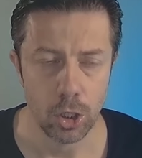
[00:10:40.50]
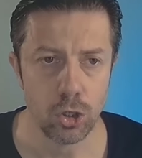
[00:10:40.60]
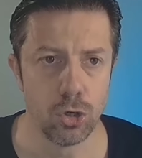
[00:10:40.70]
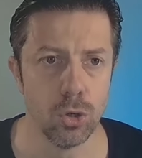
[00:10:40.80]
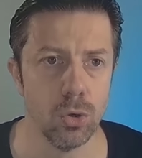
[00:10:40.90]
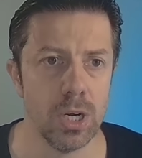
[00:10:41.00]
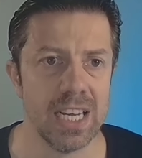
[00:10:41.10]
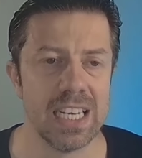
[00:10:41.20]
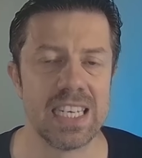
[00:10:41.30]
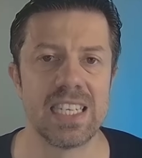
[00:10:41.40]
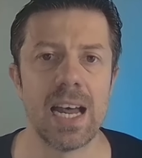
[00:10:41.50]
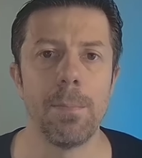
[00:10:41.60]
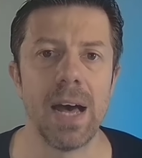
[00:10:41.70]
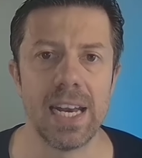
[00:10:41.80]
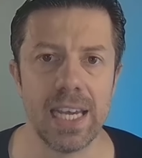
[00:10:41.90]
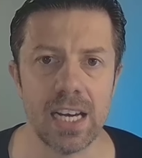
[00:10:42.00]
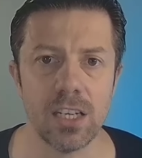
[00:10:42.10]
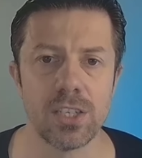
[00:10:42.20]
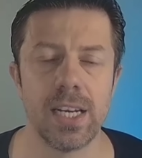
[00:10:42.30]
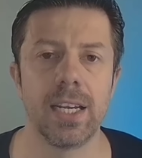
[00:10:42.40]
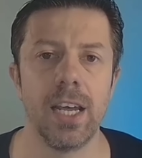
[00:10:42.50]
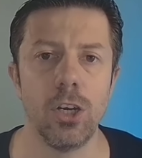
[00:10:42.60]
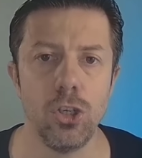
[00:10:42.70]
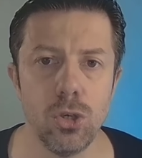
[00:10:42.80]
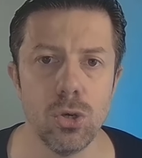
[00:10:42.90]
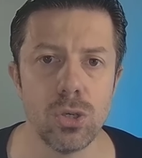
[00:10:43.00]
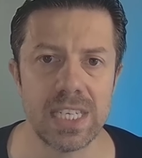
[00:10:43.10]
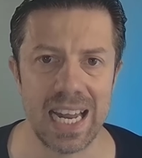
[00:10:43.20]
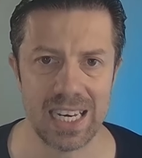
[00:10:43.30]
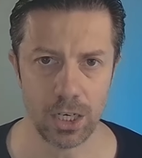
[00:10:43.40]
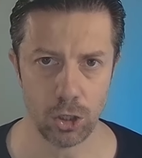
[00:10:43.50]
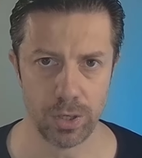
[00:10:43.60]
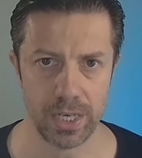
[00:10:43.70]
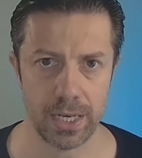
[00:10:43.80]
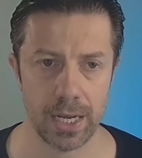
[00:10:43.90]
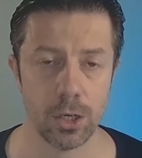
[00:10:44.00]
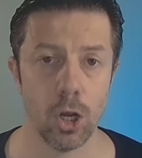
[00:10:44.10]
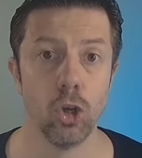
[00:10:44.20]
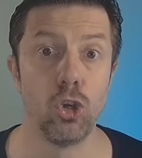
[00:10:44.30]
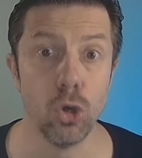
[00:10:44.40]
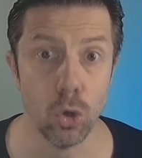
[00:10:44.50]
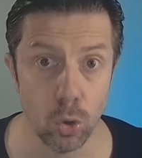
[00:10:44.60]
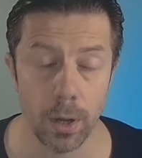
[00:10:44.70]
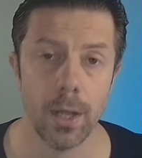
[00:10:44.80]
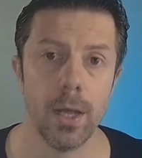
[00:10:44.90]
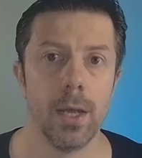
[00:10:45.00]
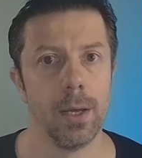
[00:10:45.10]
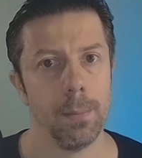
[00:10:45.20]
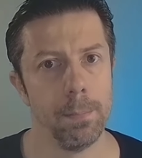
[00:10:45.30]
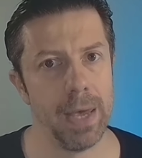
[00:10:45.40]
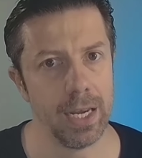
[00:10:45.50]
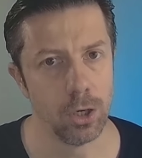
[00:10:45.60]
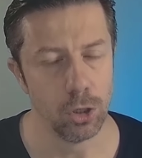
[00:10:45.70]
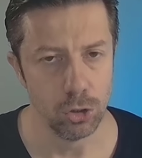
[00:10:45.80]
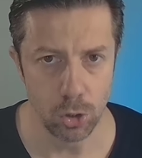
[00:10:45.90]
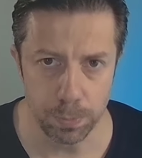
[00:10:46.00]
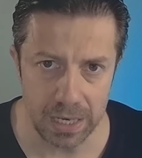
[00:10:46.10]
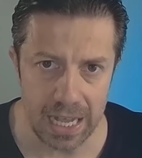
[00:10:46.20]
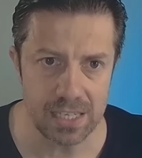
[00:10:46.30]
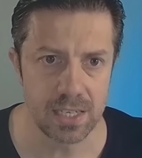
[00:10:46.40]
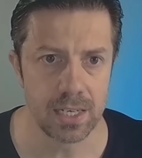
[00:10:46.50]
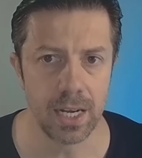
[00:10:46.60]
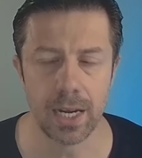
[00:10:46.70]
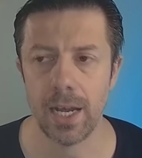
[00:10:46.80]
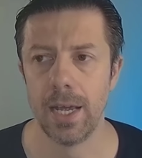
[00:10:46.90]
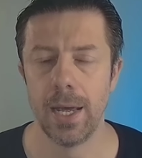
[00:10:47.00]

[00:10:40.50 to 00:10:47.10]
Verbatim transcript: to somebody else that can use that ingredient to make new plastic,